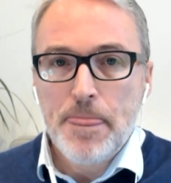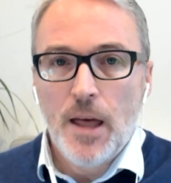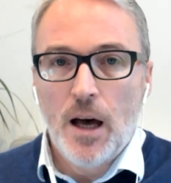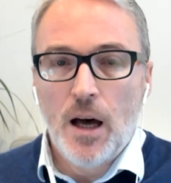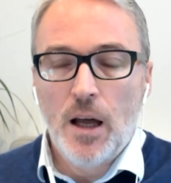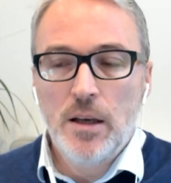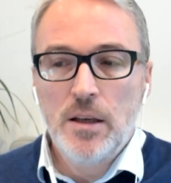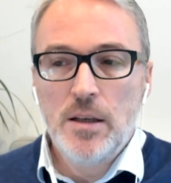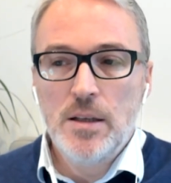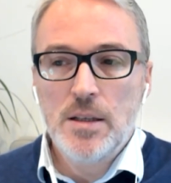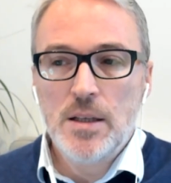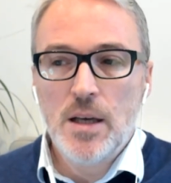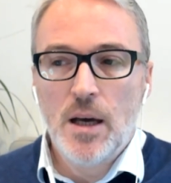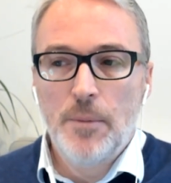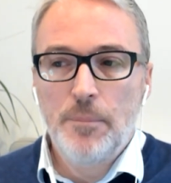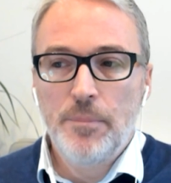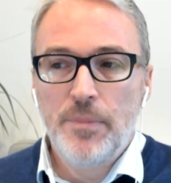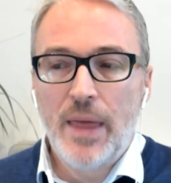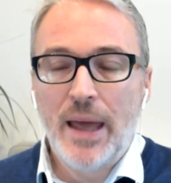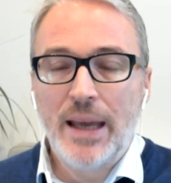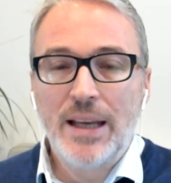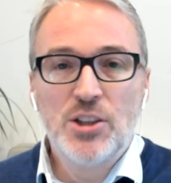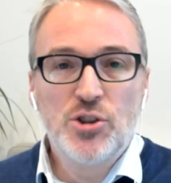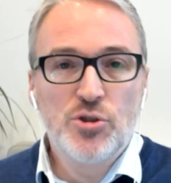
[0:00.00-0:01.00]
And
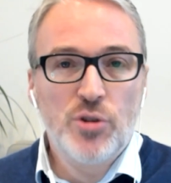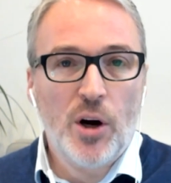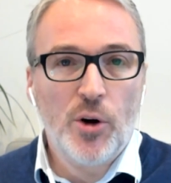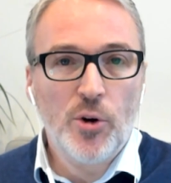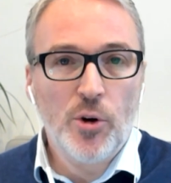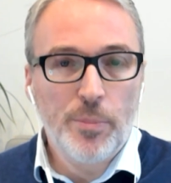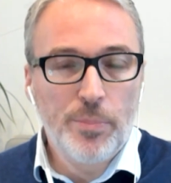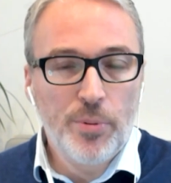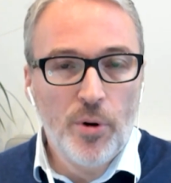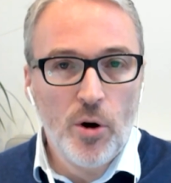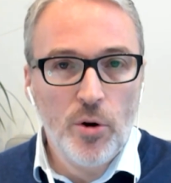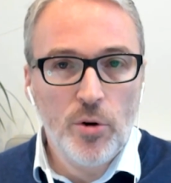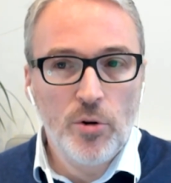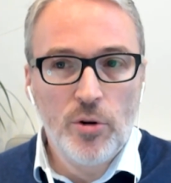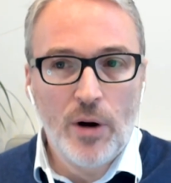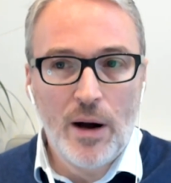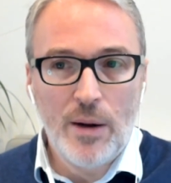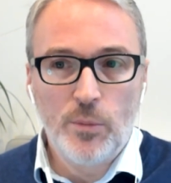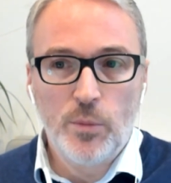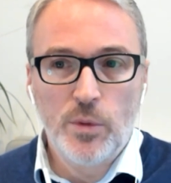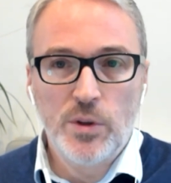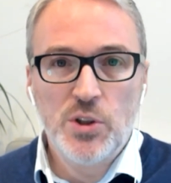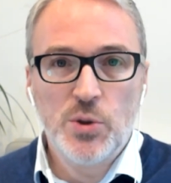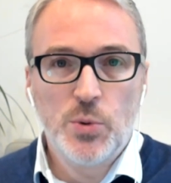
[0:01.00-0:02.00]
they trialed a
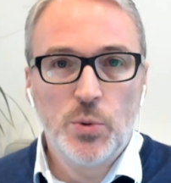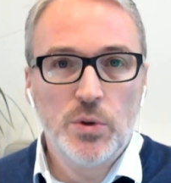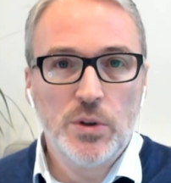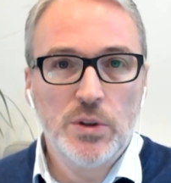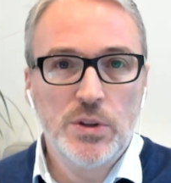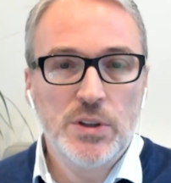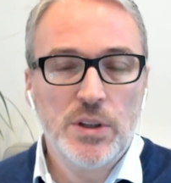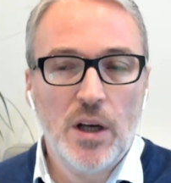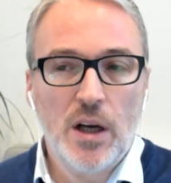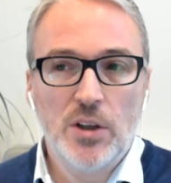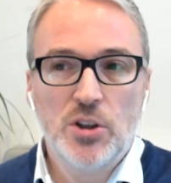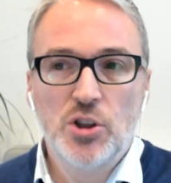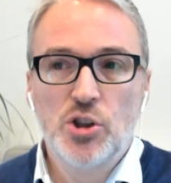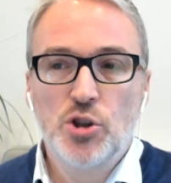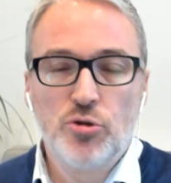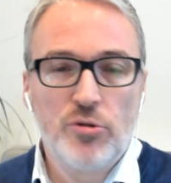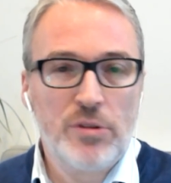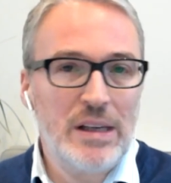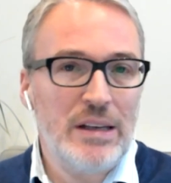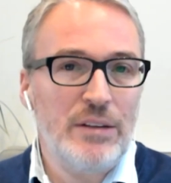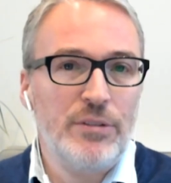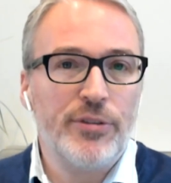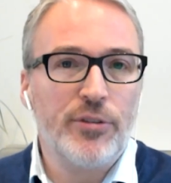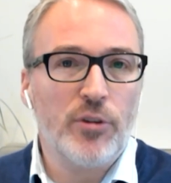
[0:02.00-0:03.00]
program, which was a
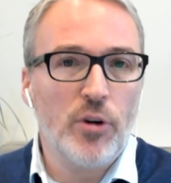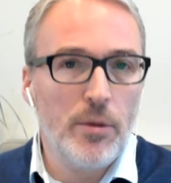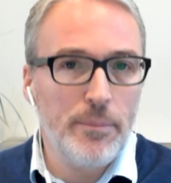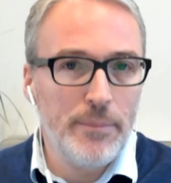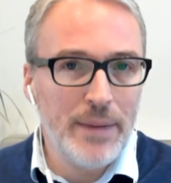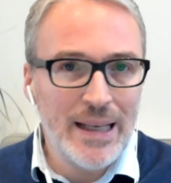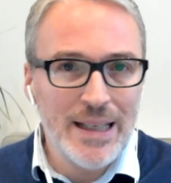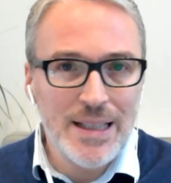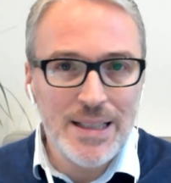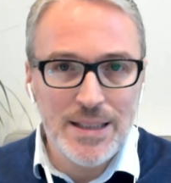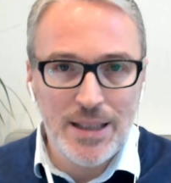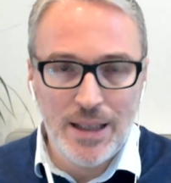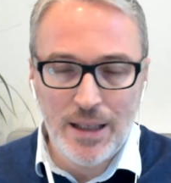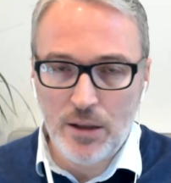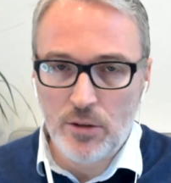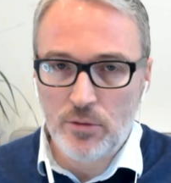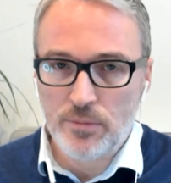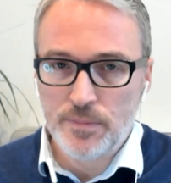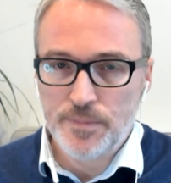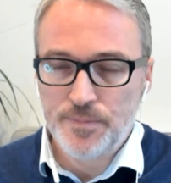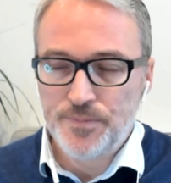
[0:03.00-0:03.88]
tree for a meeting.